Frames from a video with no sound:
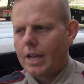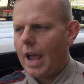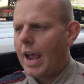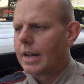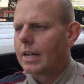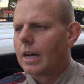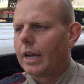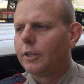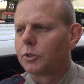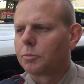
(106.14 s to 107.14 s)
and uh,
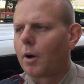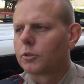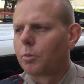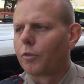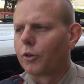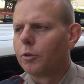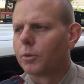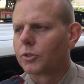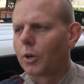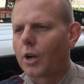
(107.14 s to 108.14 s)
he's responsible for
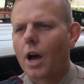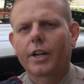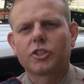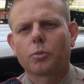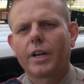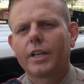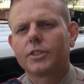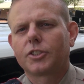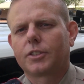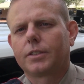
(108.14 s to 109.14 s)
numerous narcotics
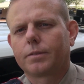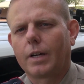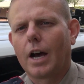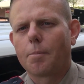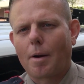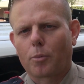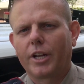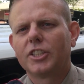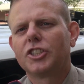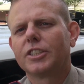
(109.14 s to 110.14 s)
arrests, um,
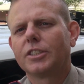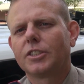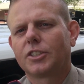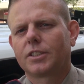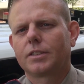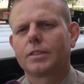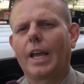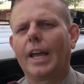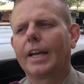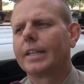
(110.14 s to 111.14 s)
apprehensions,
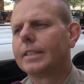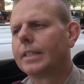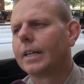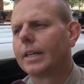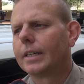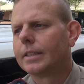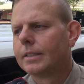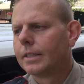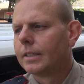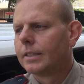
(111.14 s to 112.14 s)
and uh,
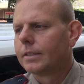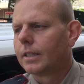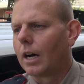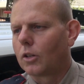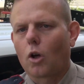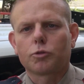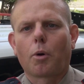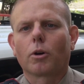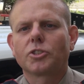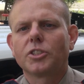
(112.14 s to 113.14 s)
uh, lost
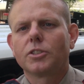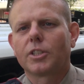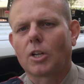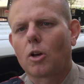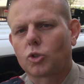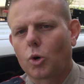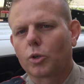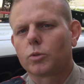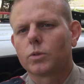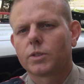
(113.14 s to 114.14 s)
persons and lost
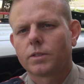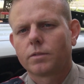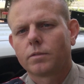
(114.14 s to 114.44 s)
articles.